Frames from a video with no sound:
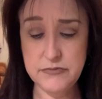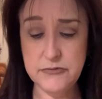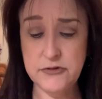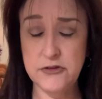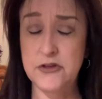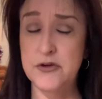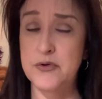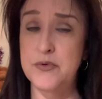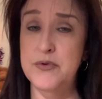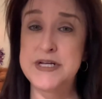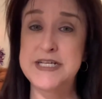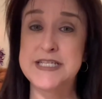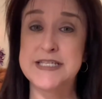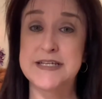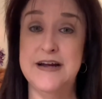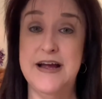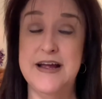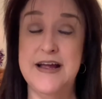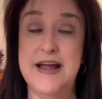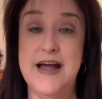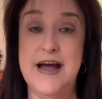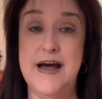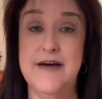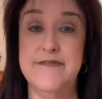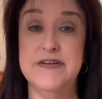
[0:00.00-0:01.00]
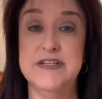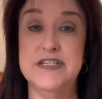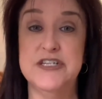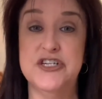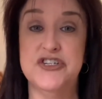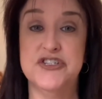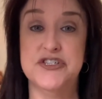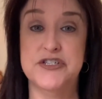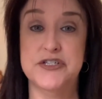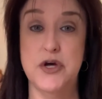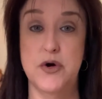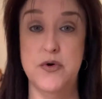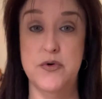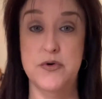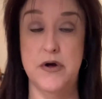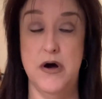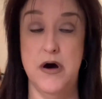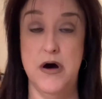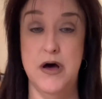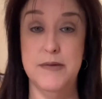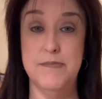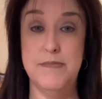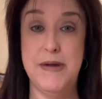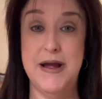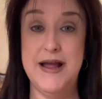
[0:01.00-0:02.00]
the reason I haven't sewn
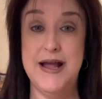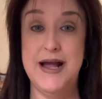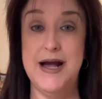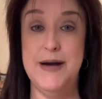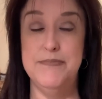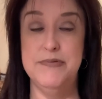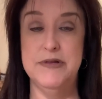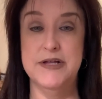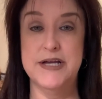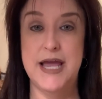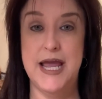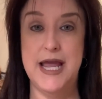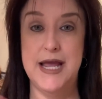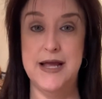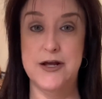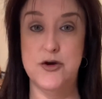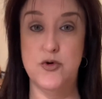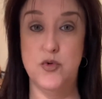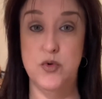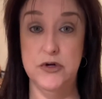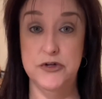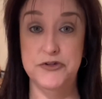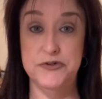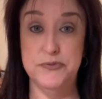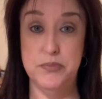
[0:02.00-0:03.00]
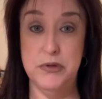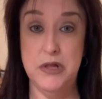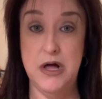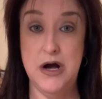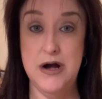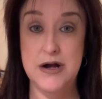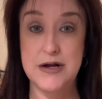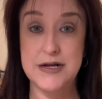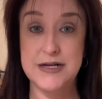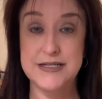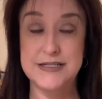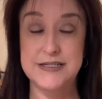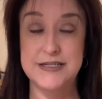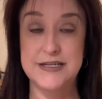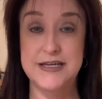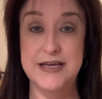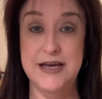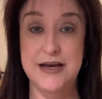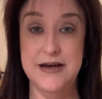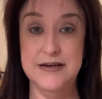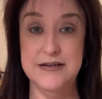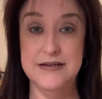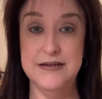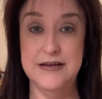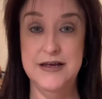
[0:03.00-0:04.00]
on my applique quilt block
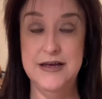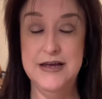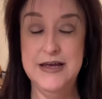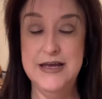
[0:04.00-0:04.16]
yet